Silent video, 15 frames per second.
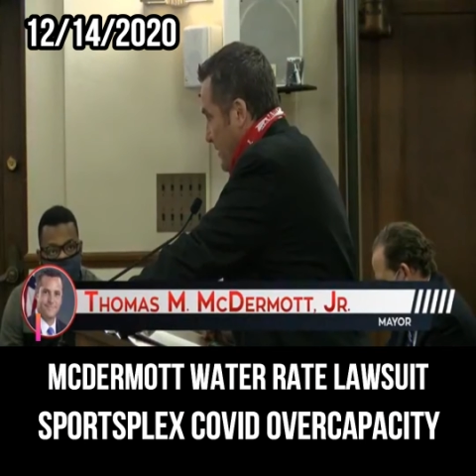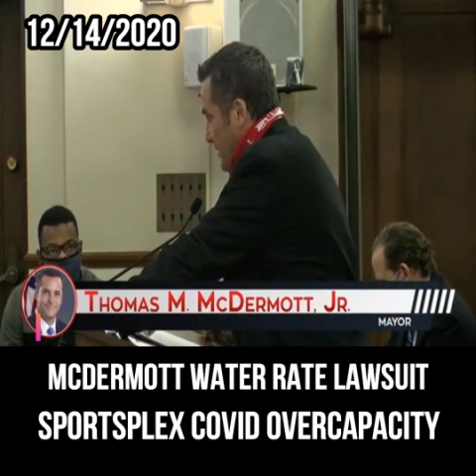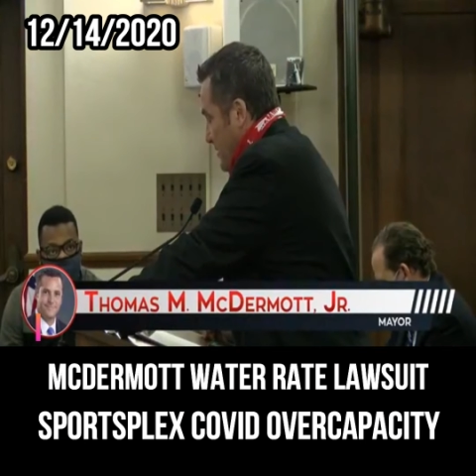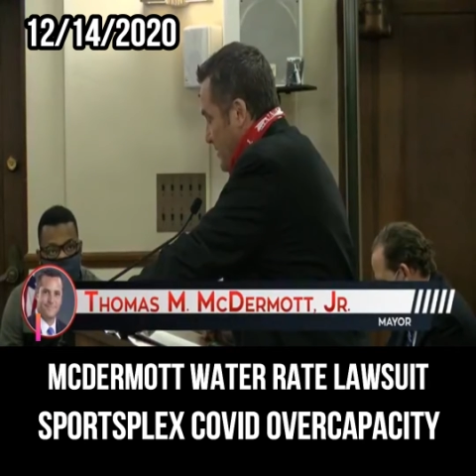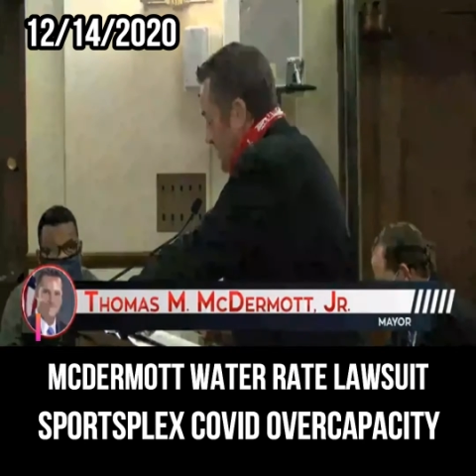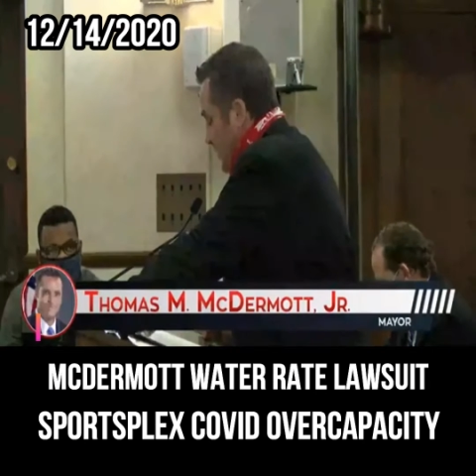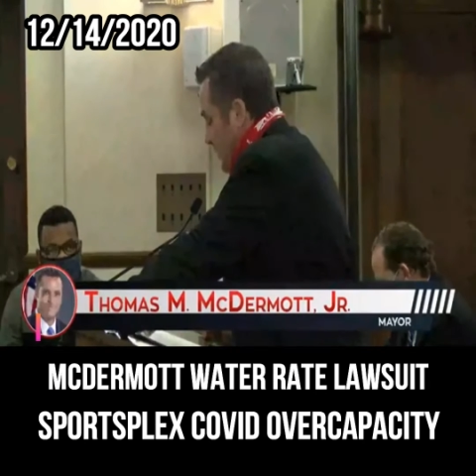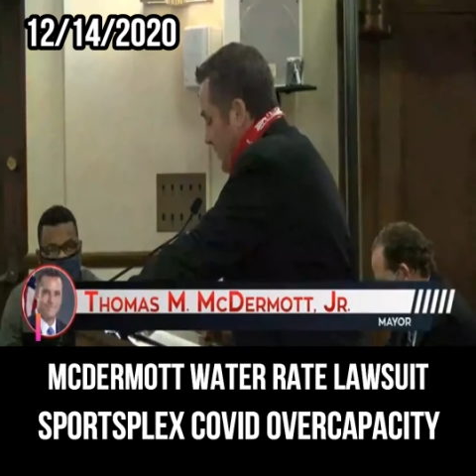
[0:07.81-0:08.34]

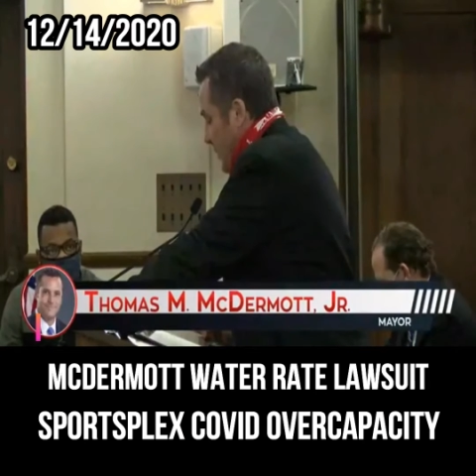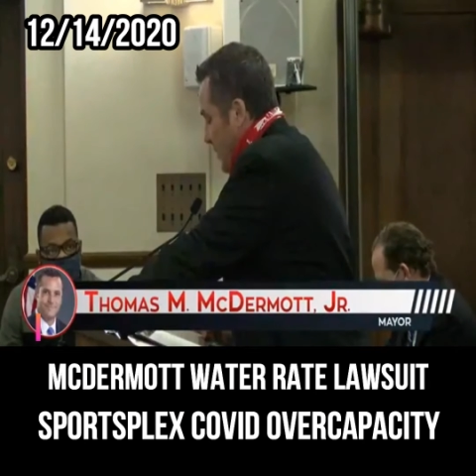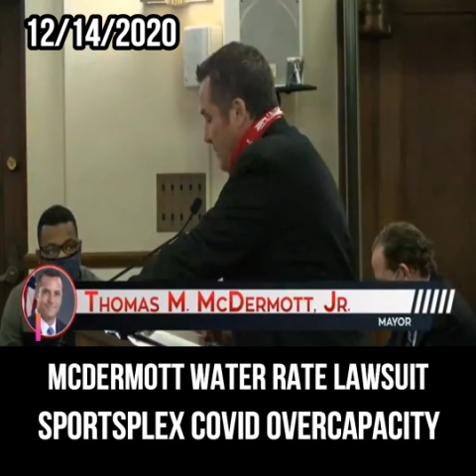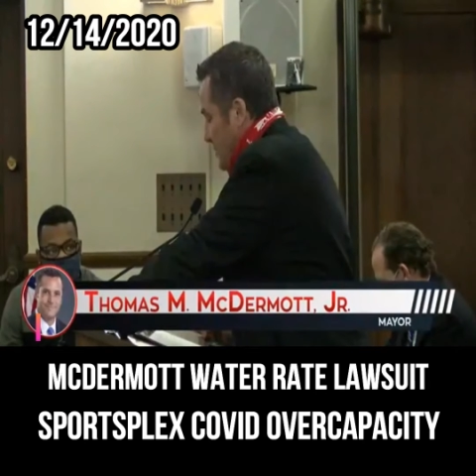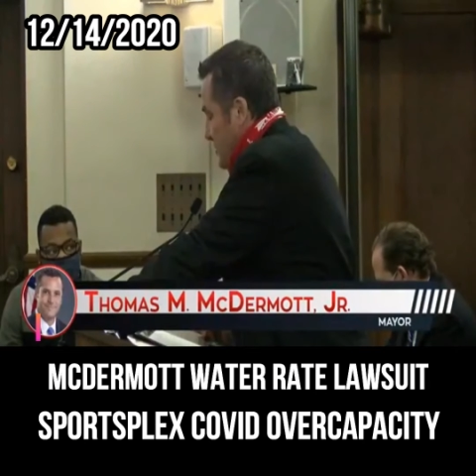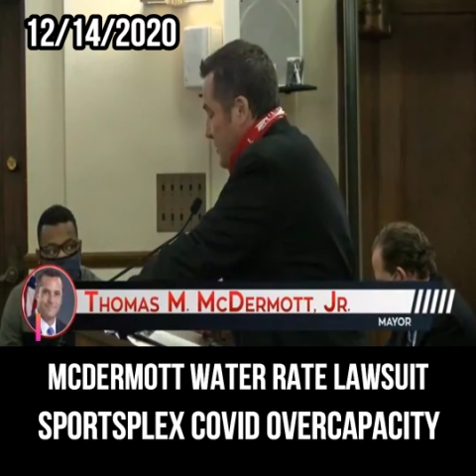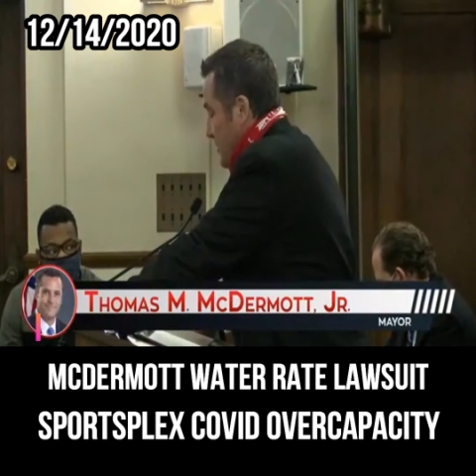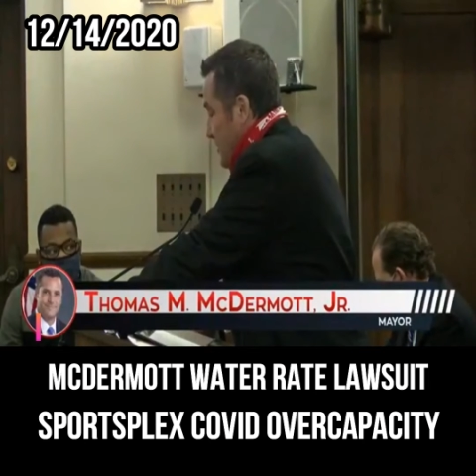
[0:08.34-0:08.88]
is in
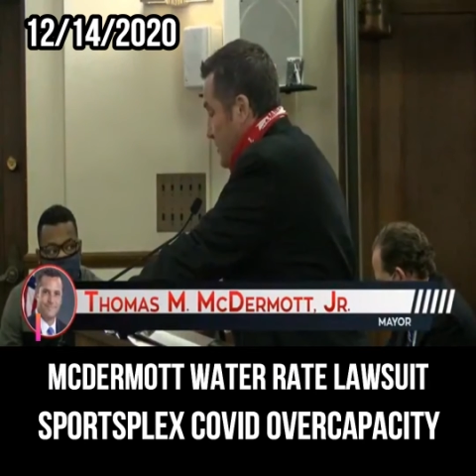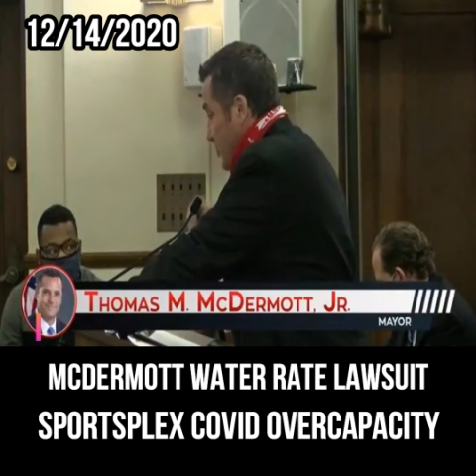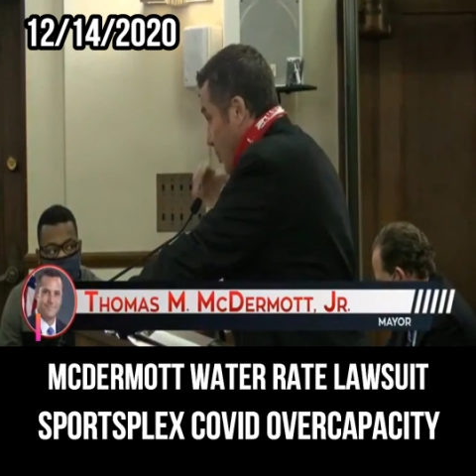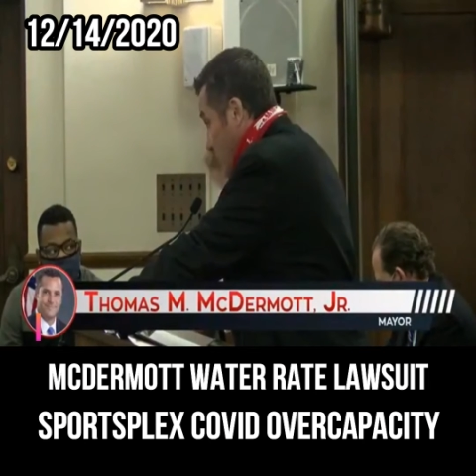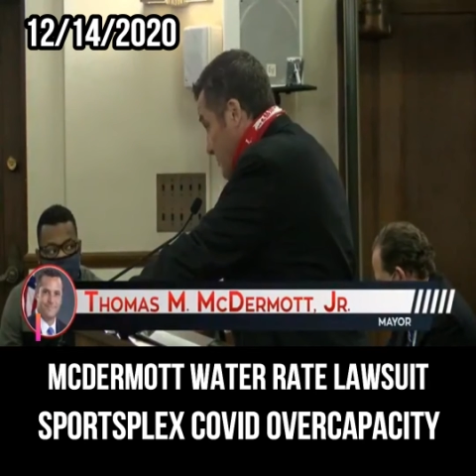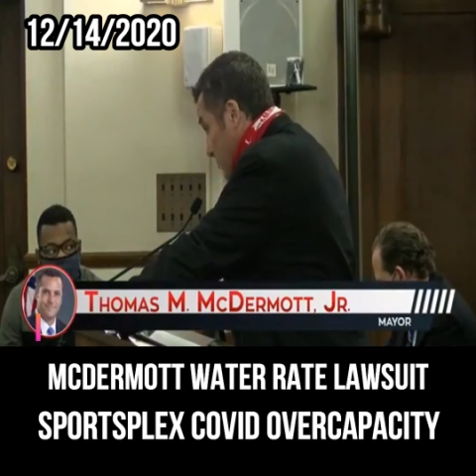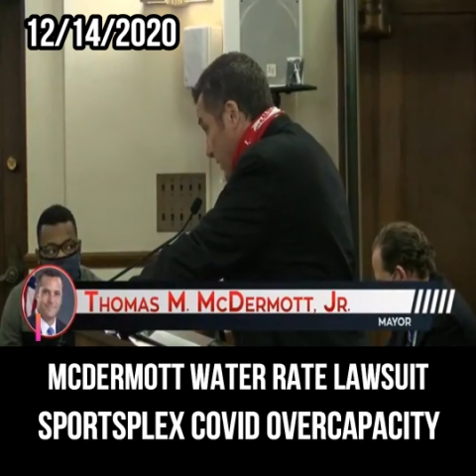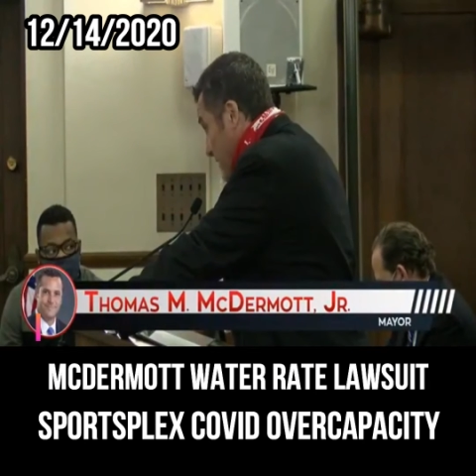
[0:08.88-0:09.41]
regards to the
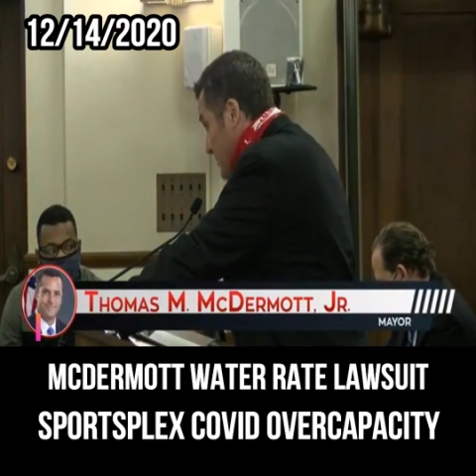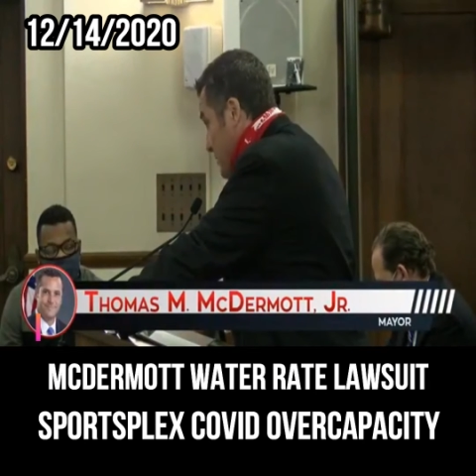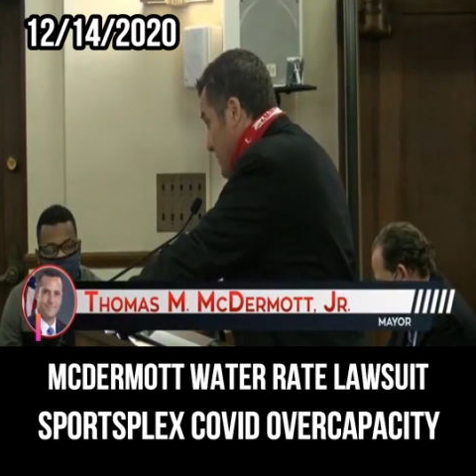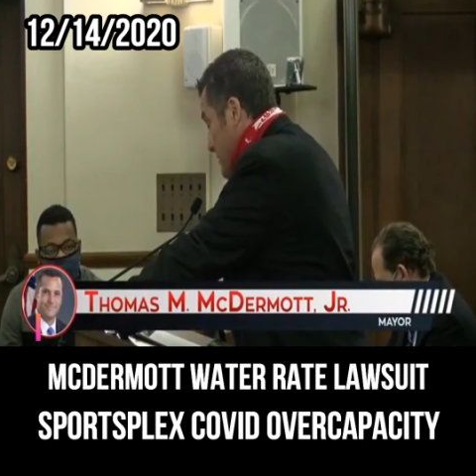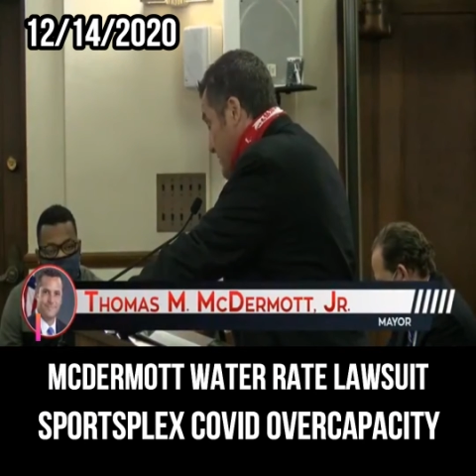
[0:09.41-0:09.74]
Sportsplex,